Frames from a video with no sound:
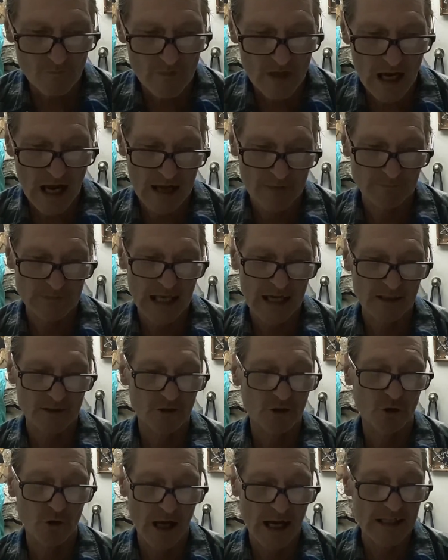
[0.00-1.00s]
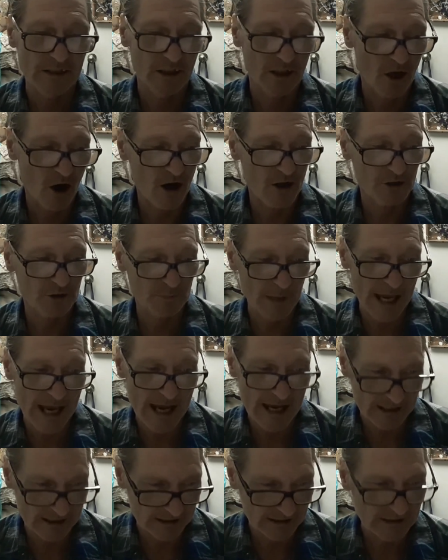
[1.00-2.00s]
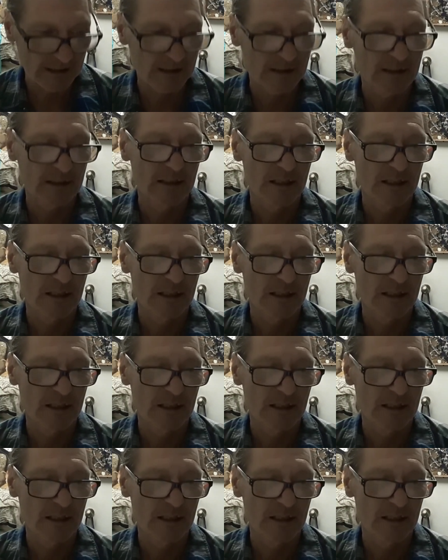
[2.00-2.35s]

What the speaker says: I'm not trying to cause panic,